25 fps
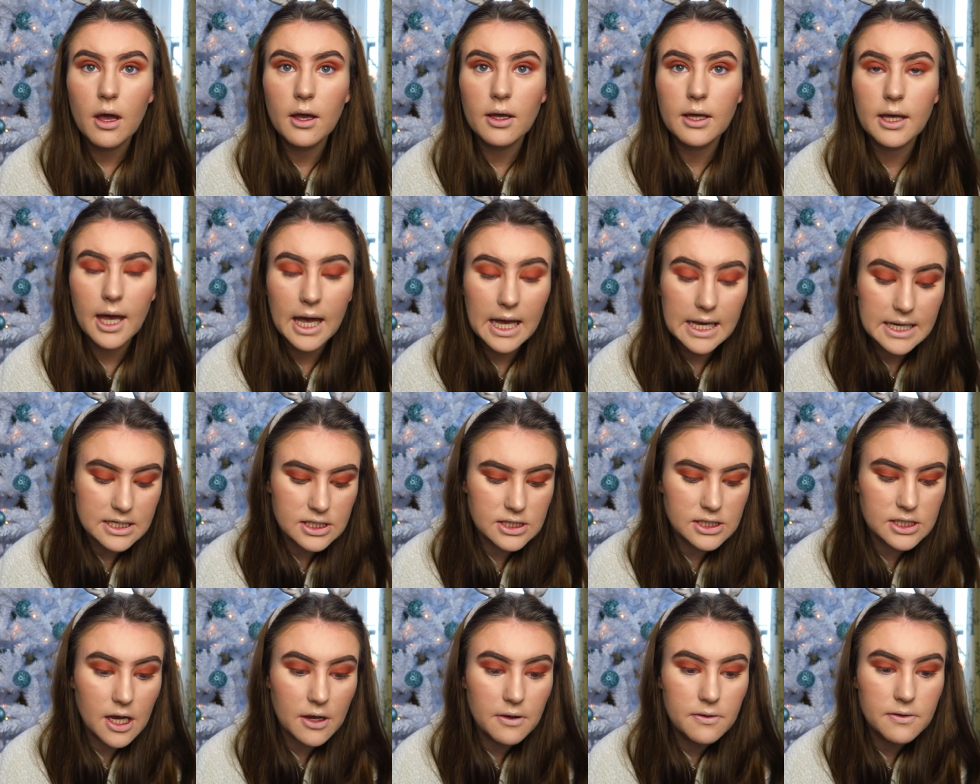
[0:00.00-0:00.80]
Okay,
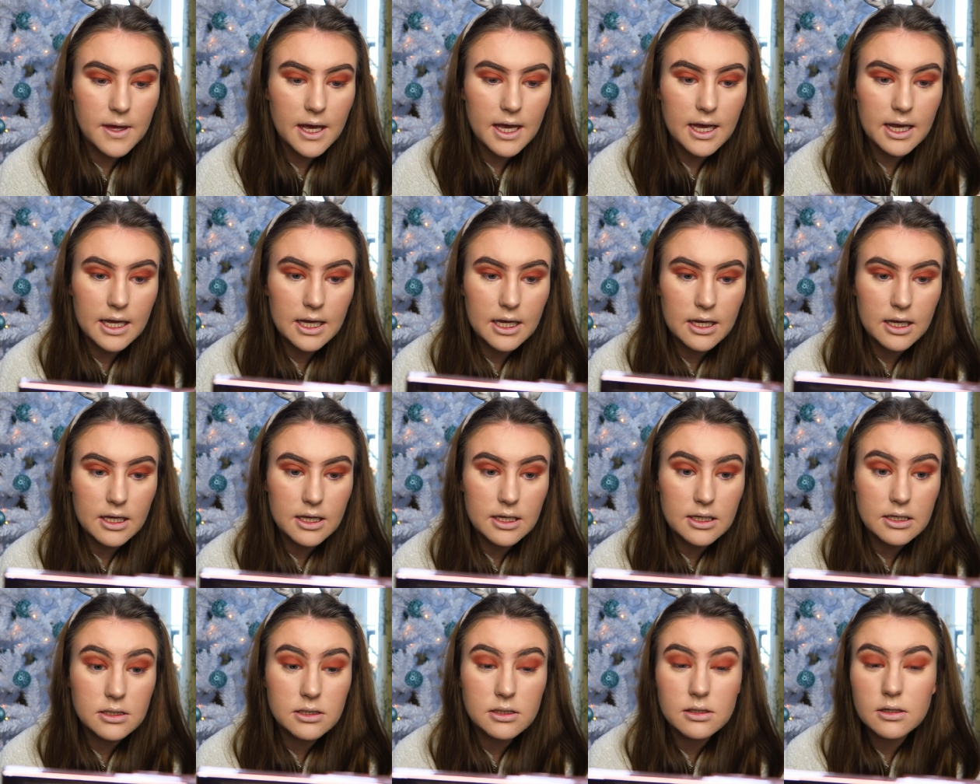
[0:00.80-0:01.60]
so that
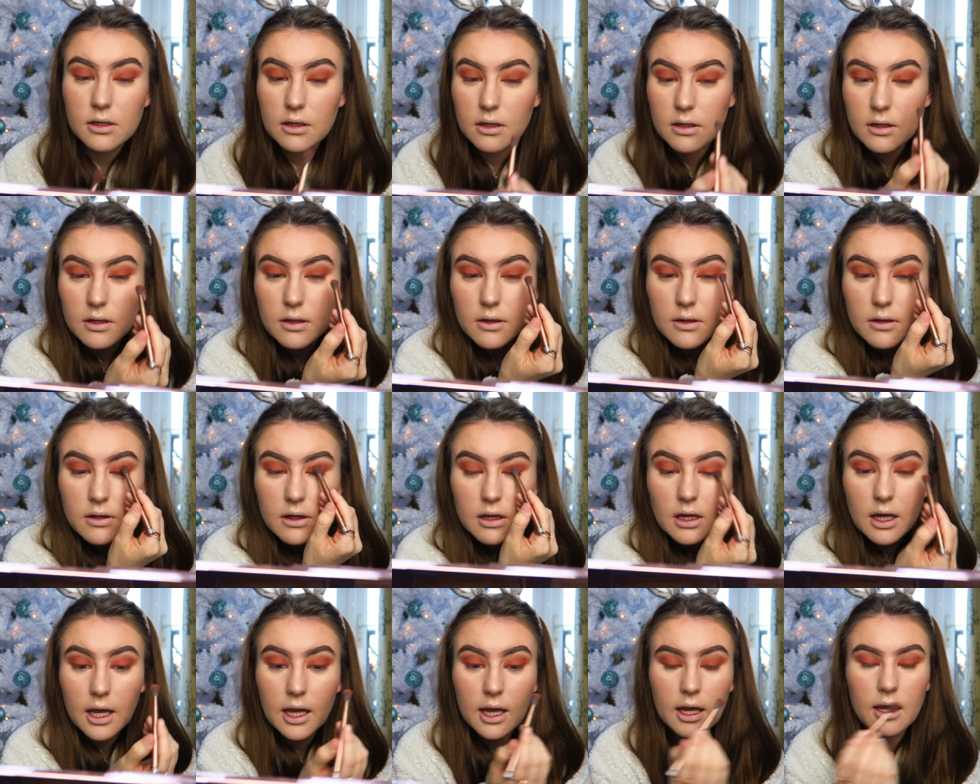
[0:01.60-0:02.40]
is
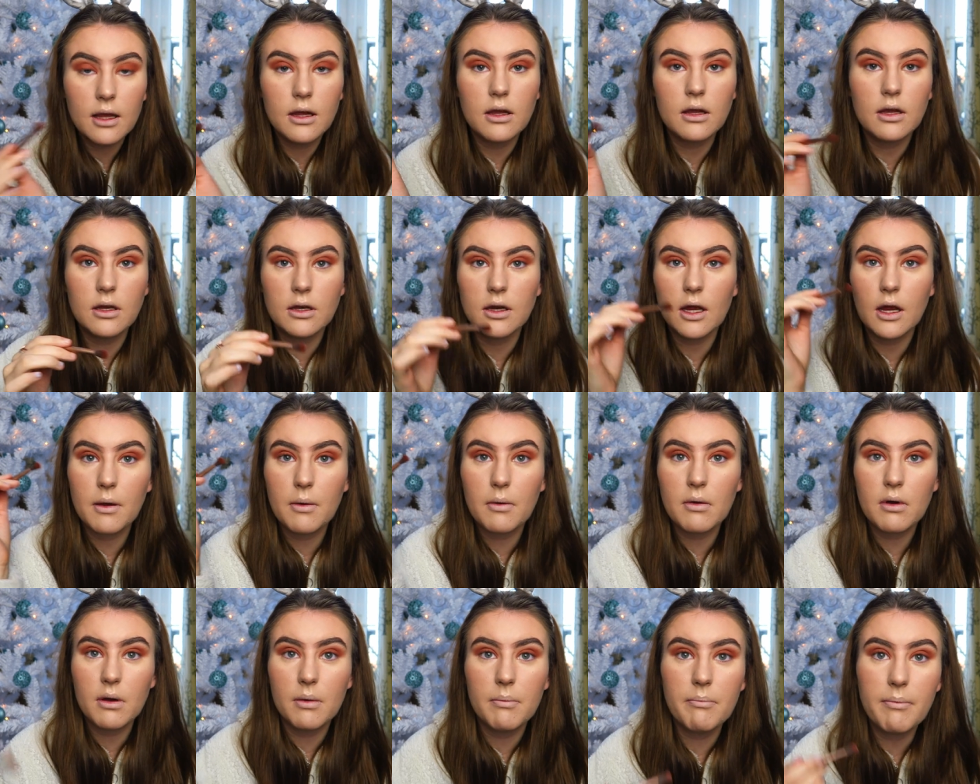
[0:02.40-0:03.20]
the, you
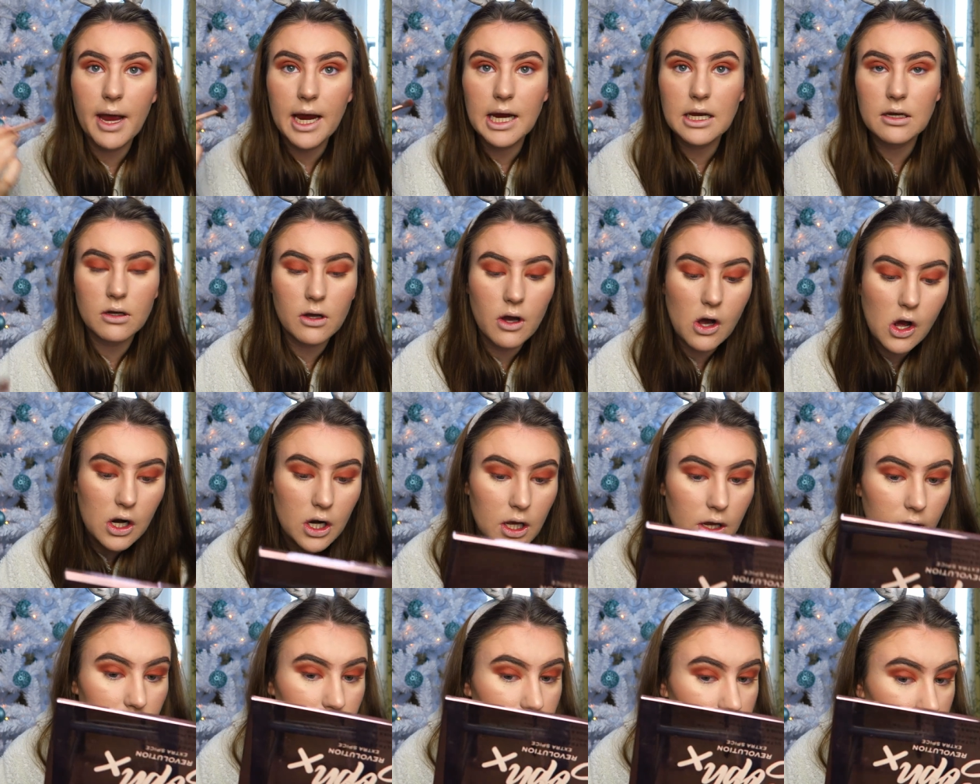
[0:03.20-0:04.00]
know, main
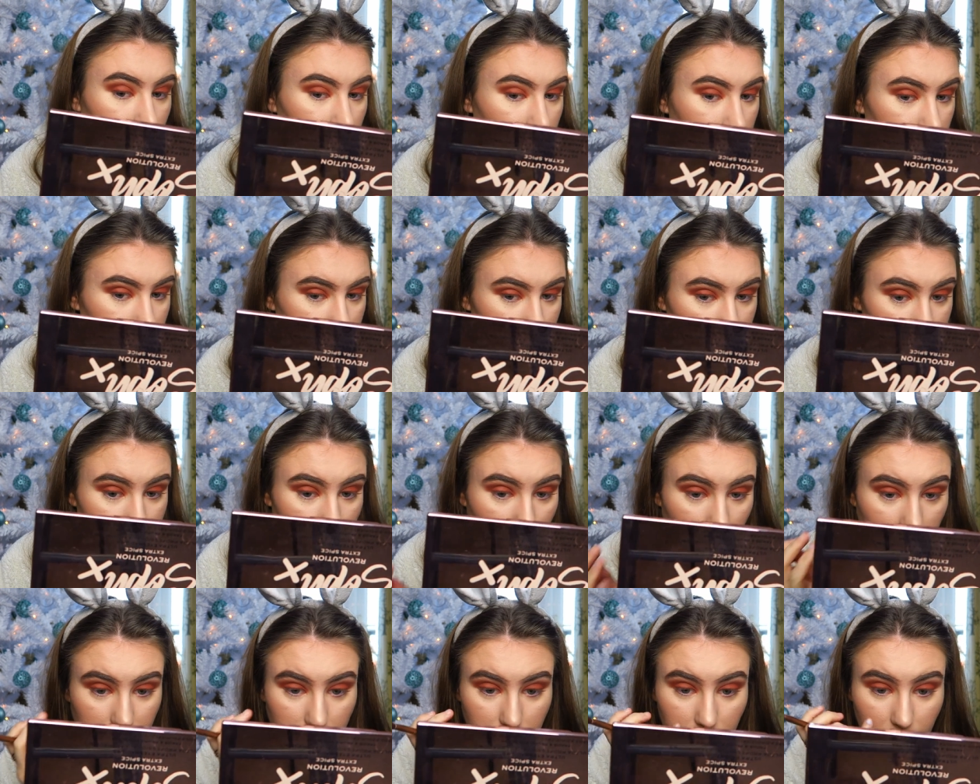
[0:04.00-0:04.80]
colour done. There's a
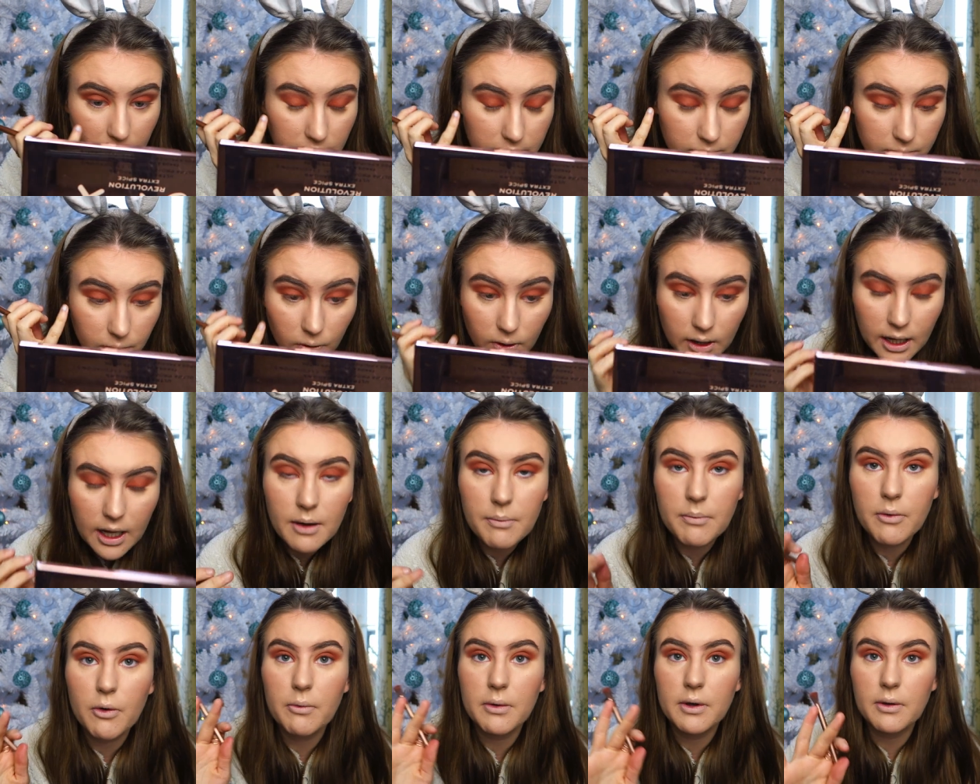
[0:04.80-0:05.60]
tiny bit of
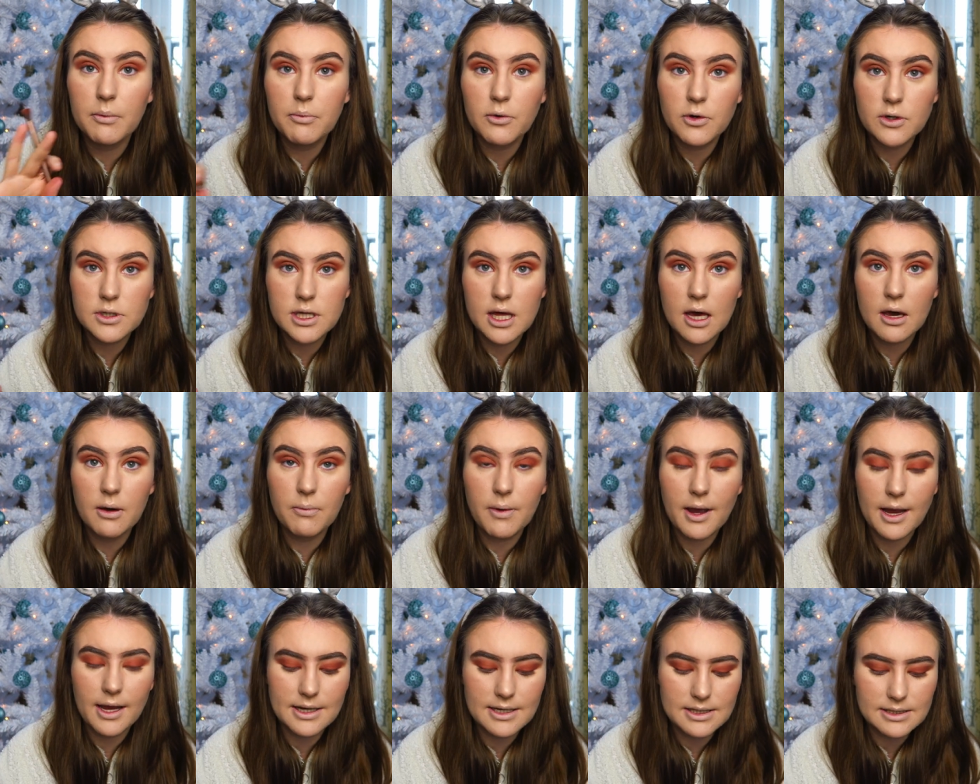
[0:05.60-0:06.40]
fallout, but we'll brush that
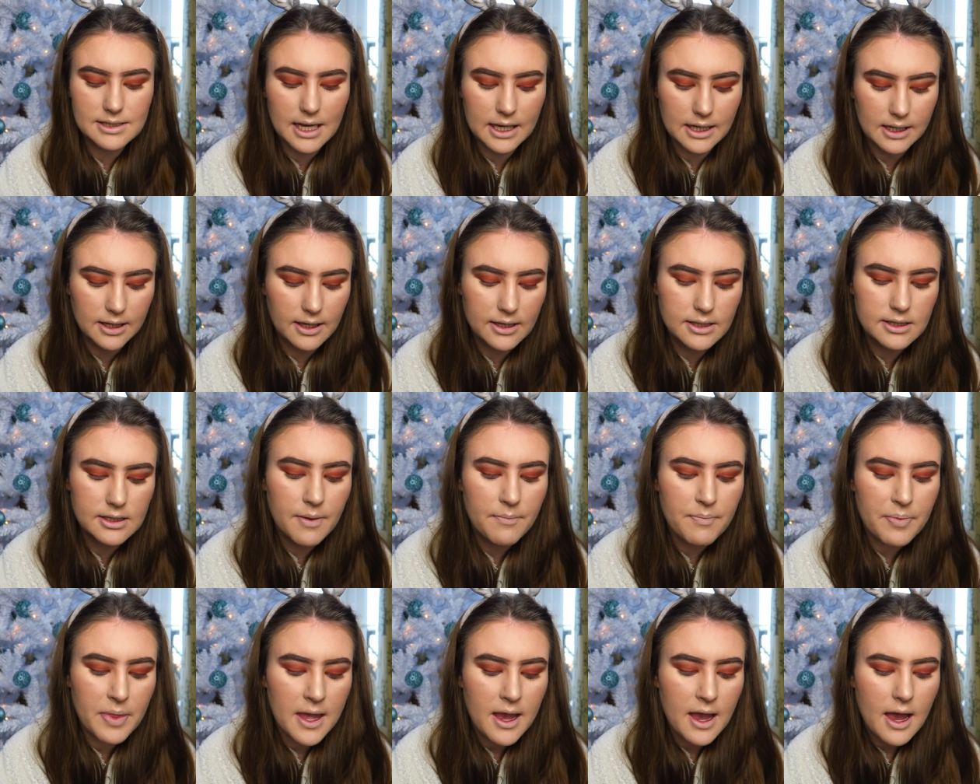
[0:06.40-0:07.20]
away in a second.
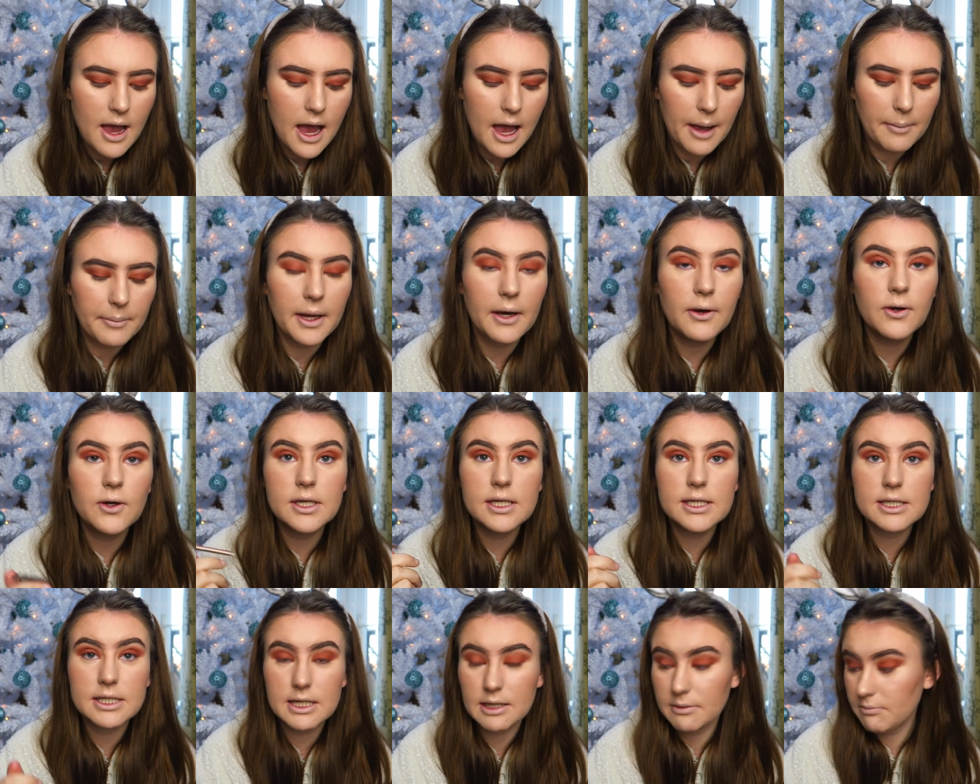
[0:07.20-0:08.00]
I'm now
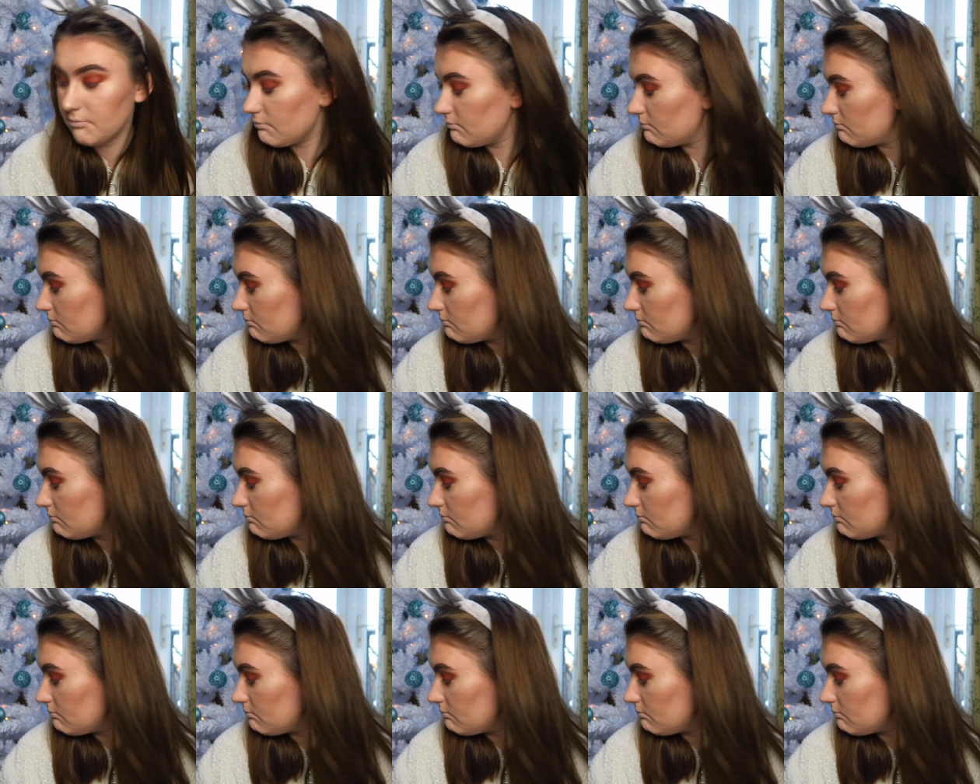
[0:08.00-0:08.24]
going to